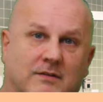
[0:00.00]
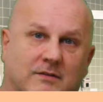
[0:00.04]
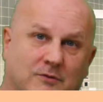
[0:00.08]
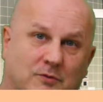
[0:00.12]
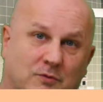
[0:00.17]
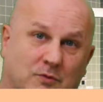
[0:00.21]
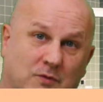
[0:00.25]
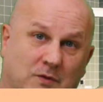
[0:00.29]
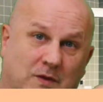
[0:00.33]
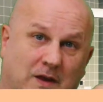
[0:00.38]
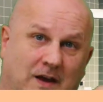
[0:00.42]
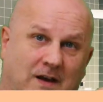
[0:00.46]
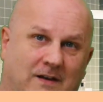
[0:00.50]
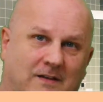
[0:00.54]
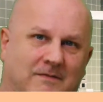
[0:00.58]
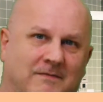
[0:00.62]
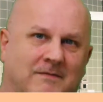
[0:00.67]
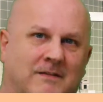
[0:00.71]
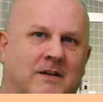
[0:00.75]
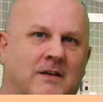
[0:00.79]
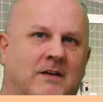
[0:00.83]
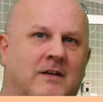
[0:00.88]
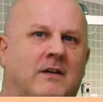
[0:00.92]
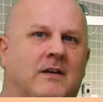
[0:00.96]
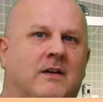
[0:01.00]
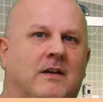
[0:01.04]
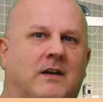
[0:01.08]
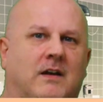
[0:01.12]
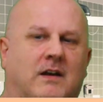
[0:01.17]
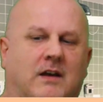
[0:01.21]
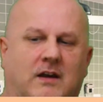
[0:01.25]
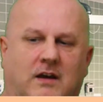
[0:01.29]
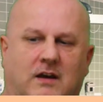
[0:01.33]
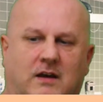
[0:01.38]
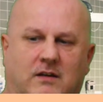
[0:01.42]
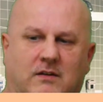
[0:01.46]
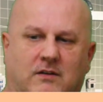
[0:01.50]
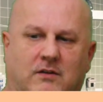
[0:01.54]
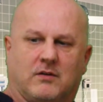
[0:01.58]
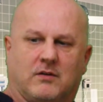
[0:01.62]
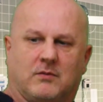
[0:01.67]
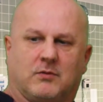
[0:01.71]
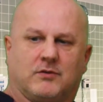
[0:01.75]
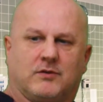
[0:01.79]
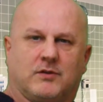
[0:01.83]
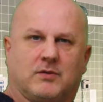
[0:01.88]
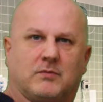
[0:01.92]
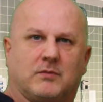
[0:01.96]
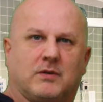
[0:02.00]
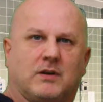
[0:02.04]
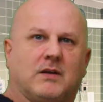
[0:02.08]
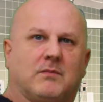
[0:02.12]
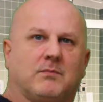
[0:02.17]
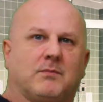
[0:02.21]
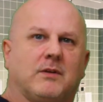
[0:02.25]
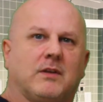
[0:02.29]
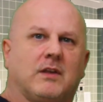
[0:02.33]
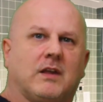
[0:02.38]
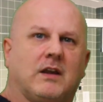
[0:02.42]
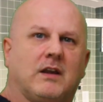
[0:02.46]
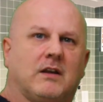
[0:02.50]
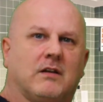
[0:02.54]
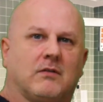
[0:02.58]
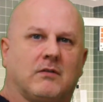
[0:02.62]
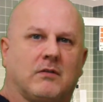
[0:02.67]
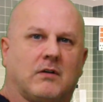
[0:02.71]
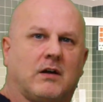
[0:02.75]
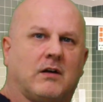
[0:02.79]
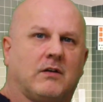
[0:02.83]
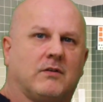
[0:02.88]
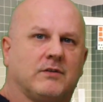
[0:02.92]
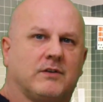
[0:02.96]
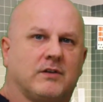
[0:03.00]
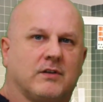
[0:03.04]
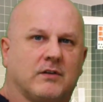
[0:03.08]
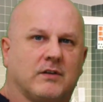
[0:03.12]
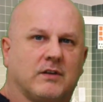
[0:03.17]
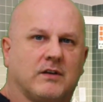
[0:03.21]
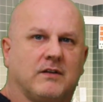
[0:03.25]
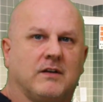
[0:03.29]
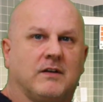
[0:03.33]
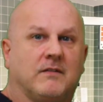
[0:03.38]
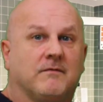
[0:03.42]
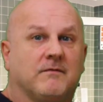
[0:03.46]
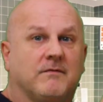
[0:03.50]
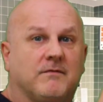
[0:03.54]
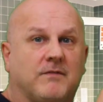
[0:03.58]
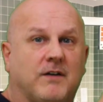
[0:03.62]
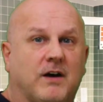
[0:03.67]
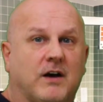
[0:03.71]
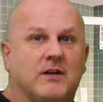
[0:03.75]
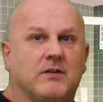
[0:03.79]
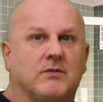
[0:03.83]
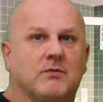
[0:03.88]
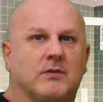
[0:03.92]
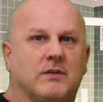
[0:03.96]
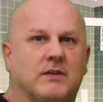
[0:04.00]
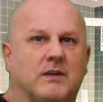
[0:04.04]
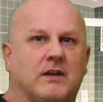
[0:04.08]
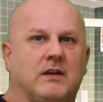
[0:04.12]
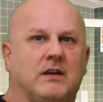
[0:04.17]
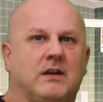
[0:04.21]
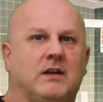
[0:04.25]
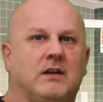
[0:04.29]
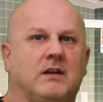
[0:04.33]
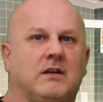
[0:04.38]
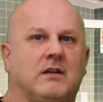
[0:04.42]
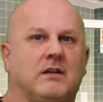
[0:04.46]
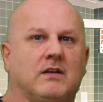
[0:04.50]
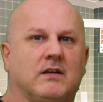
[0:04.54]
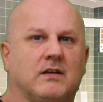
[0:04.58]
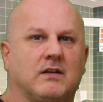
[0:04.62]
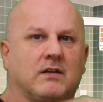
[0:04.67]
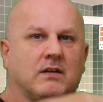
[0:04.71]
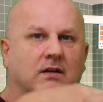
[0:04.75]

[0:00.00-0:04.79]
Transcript: through that, and they're to manipulate it around till they find what they need.